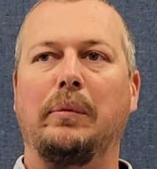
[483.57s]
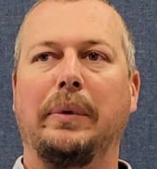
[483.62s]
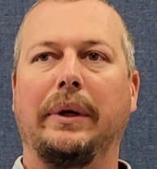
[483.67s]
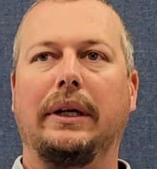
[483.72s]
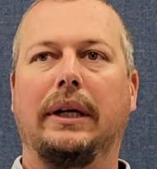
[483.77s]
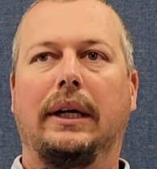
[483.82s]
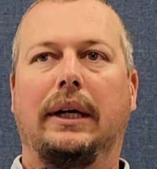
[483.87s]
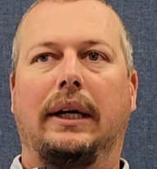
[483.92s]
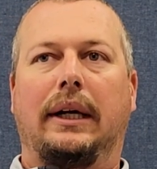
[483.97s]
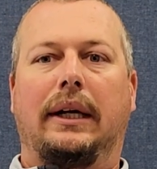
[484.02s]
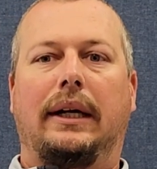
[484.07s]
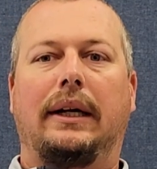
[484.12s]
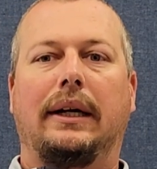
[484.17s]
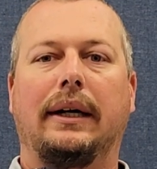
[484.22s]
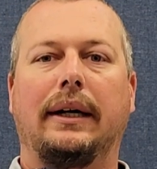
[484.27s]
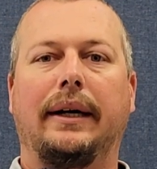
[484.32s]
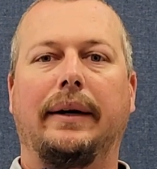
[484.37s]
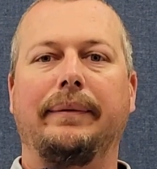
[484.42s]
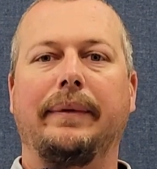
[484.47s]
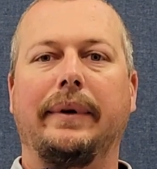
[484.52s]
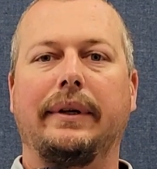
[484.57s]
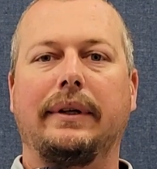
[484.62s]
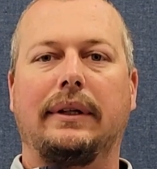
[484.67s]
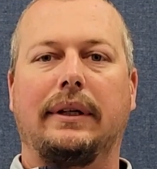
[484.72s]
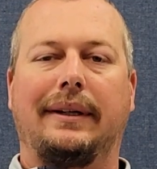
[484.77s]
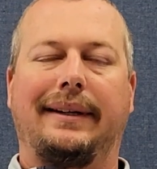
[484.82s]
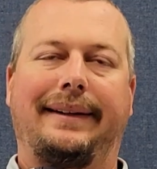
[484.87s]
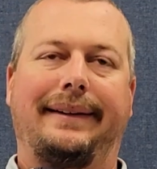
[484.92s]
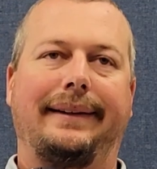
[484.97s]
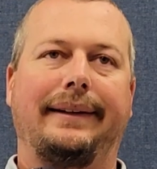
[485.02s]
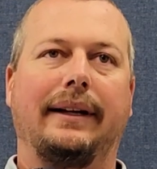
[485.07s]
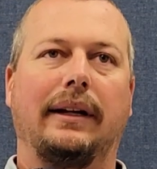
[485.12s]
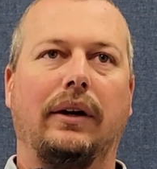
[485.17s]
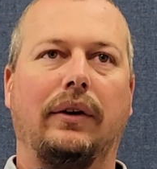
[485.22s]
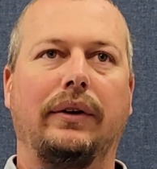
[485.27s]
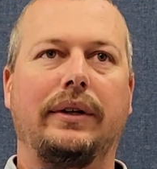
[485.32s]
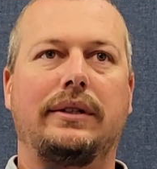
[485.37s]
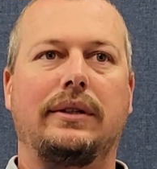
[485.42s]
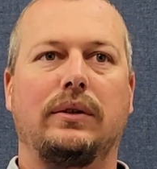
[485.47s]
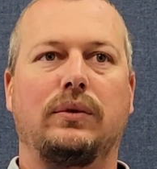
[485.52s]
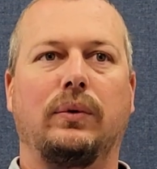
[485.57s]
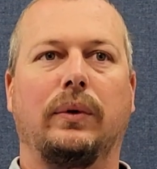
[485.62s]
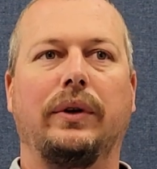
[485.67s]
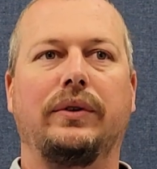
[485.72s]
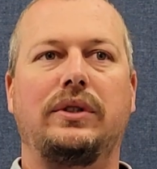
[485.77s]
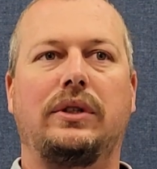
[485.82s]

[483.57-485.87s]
But, it's one of those,